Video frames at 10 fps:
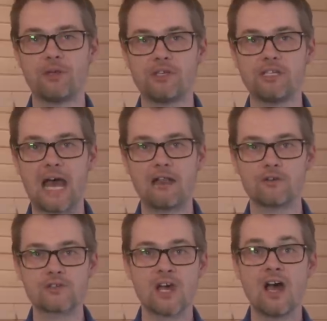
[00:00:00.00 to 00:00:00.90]
billion
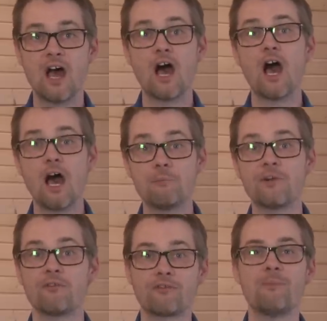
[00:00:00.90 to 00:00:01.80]
dollars,
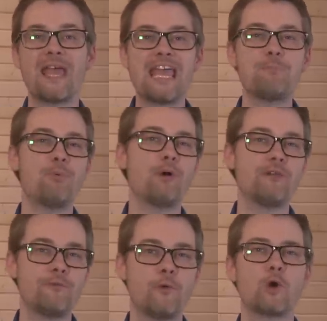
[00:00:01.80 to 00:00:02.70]
up from
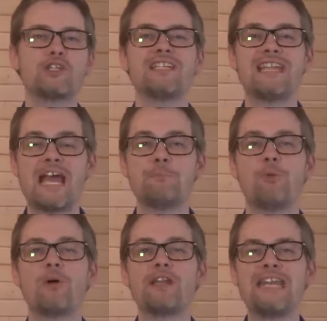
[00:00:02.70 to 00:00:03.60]
8.4 to
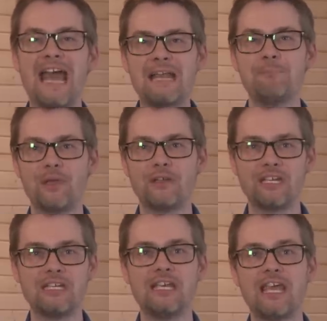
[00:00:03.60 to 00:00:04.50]
9.9
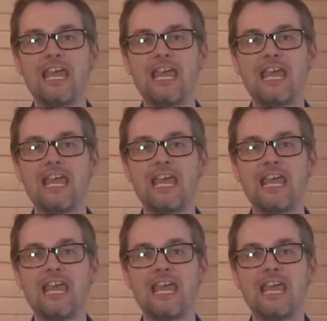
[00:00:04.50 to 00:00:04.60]
billion